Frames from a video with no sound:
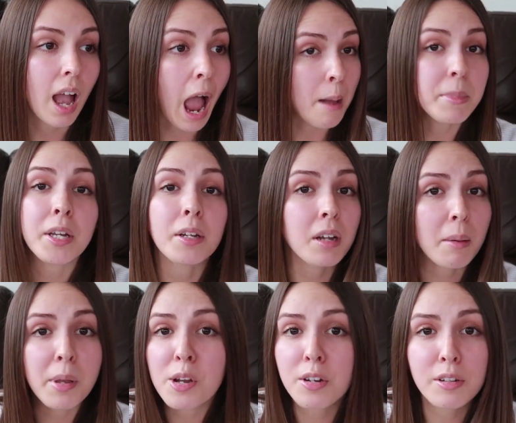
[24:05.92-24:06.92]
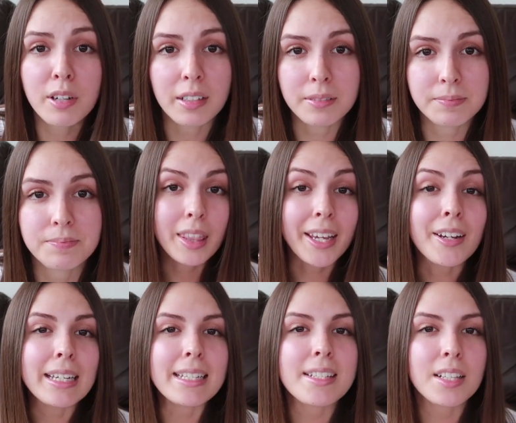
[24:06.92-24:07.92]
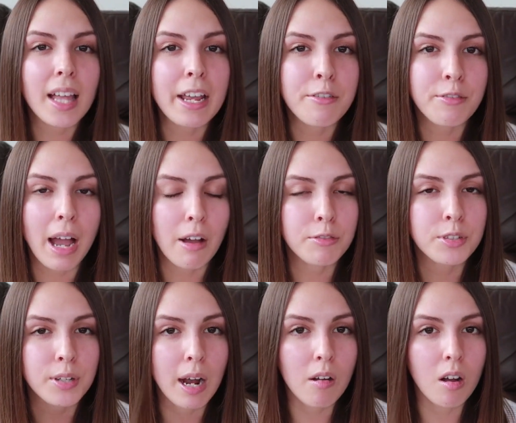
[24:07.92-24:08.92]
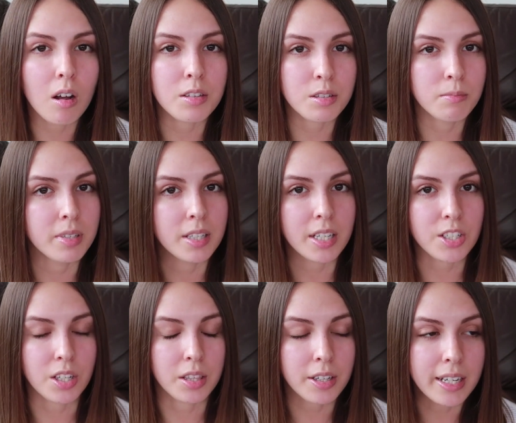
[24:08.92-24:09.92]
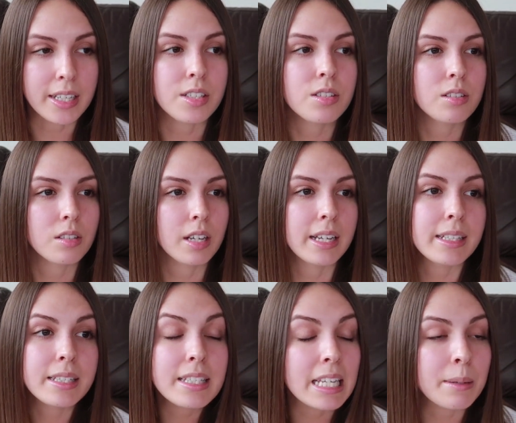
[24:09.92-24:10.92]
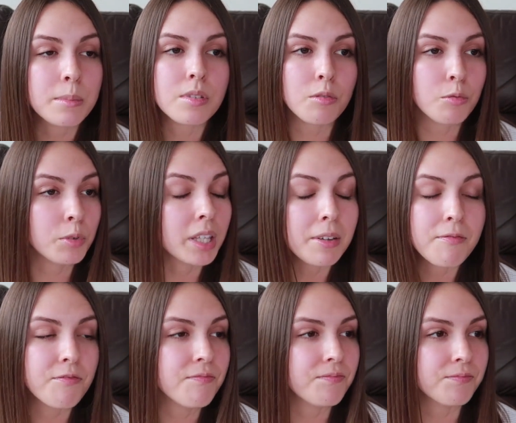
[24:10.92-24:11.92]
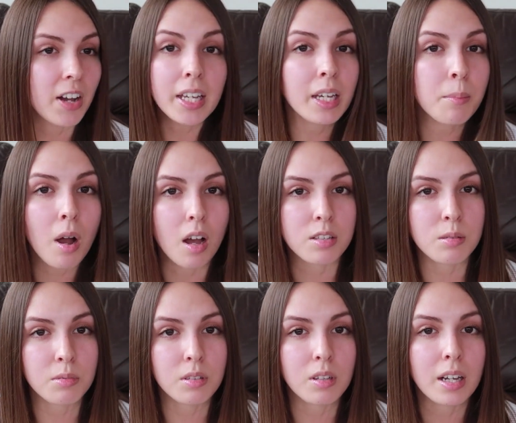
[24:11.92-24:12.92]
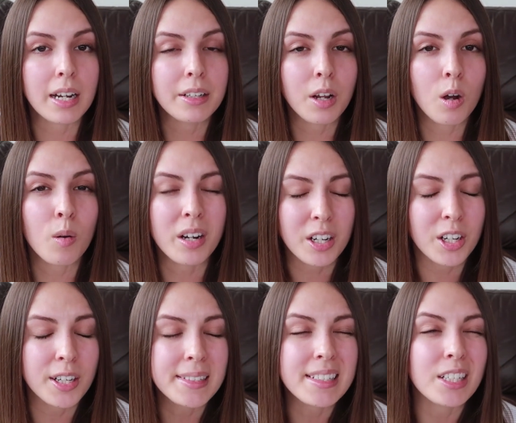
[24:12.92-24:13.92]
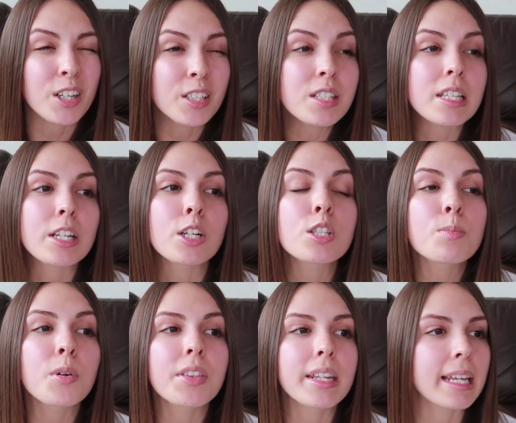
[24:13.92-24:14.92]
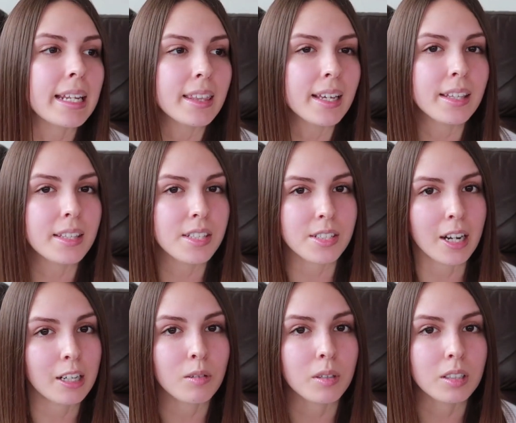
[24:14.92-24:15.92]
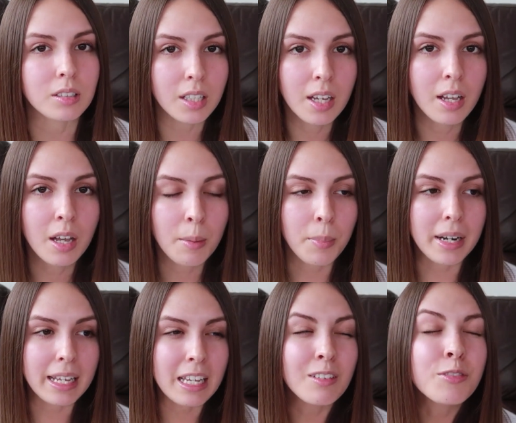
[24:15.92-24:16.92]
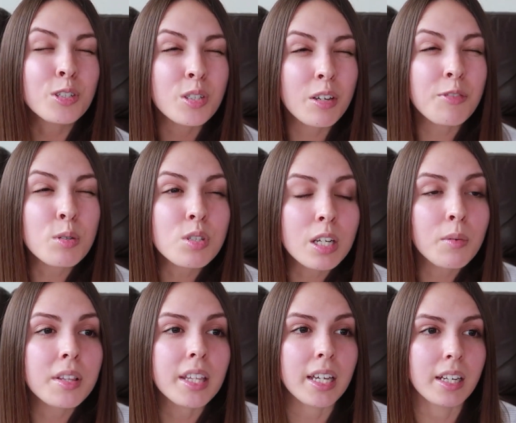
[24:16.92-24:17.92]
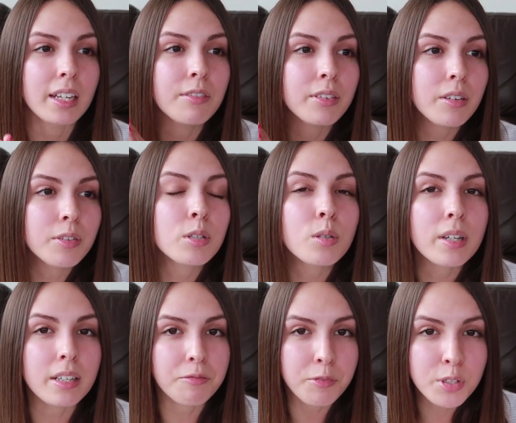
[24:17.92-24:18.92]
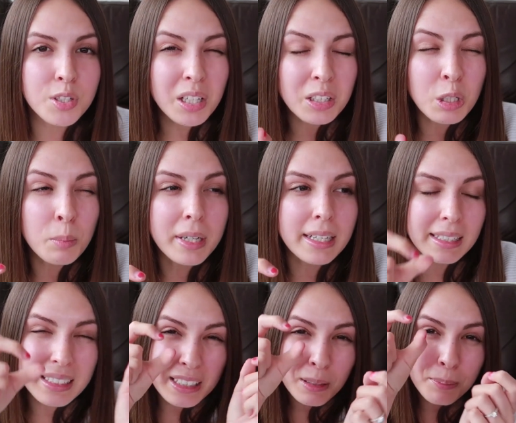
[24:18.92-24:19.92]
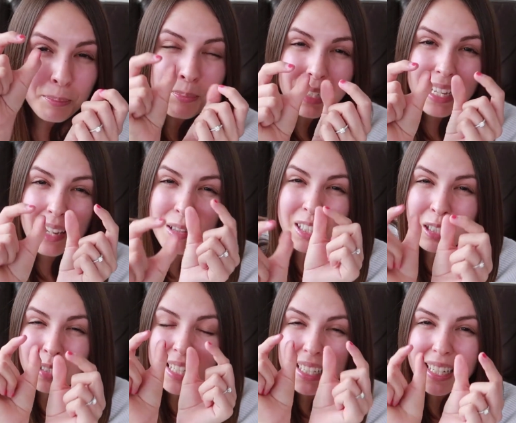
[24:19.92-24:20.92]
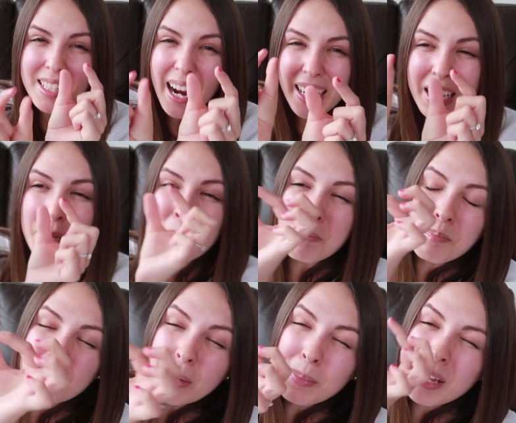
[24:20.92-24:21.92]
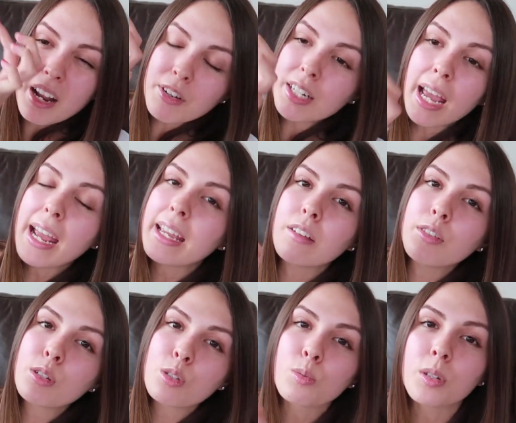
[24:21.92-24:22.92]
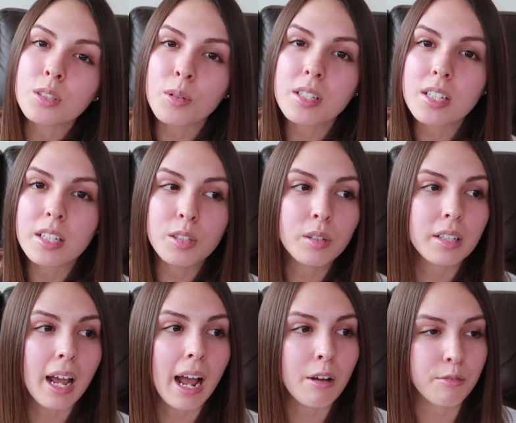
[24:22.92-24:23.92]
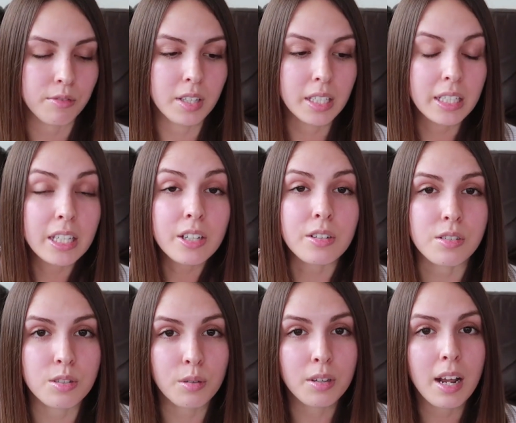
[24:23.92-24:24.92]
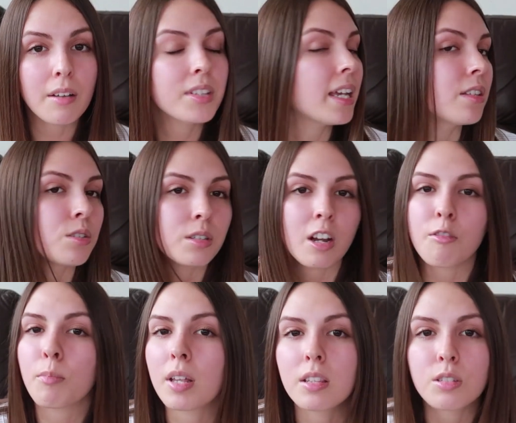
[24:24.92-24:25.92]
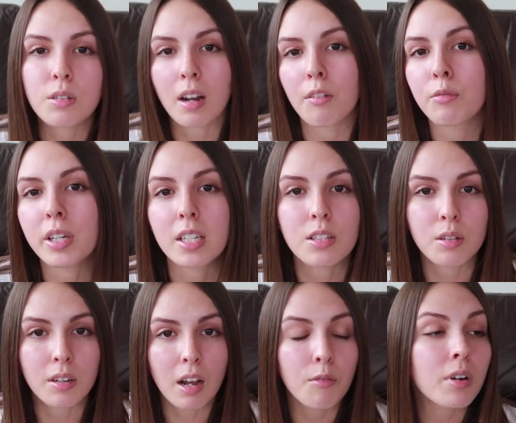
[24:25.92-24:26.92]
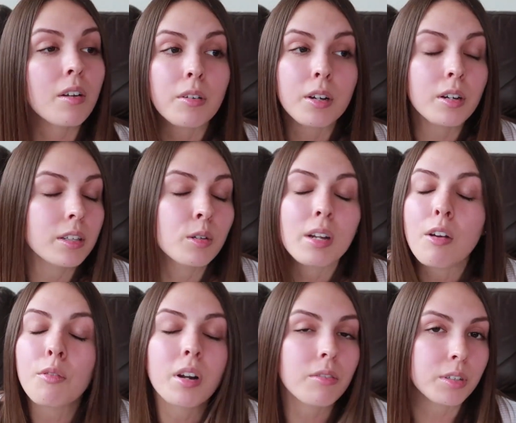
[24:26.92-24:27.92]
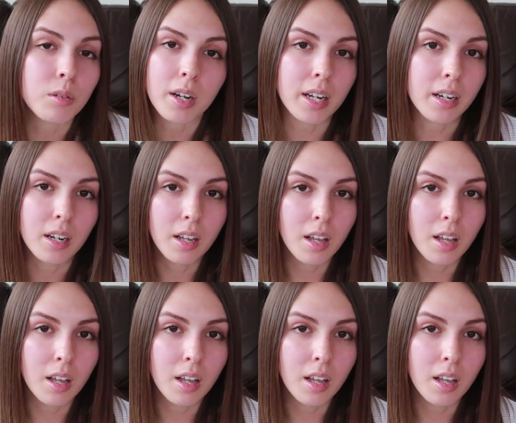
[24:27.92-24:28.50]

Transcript: I'm here to do it. There is a life after alcoholism and addiction. There is. It seems really fucking impossible, and I know it hurts. It hurts more than anything in this entire world. But if you stick with it, if you do it for just like a little teeny tiny bit every day, if you just work towards it, you can have years, you can have days, you can have months, you can have weeks, you can have whatever you want.